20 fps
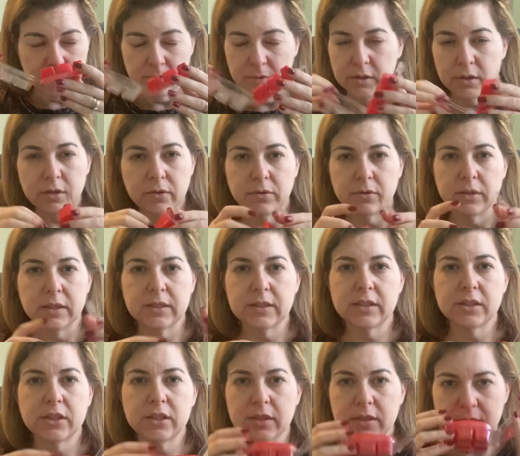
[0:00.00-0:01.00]
No, this
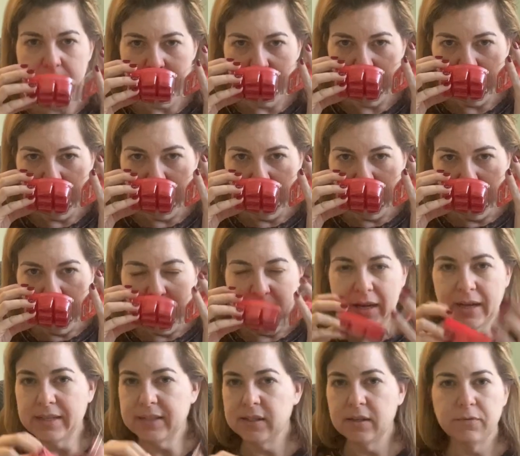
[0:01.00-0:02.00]
is just
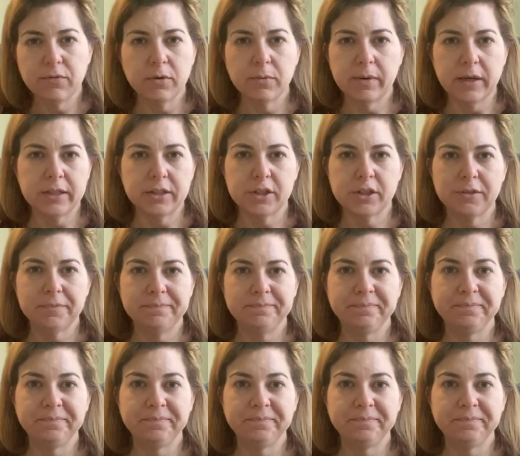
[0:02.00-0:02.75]
Hi-C Fruit Punch.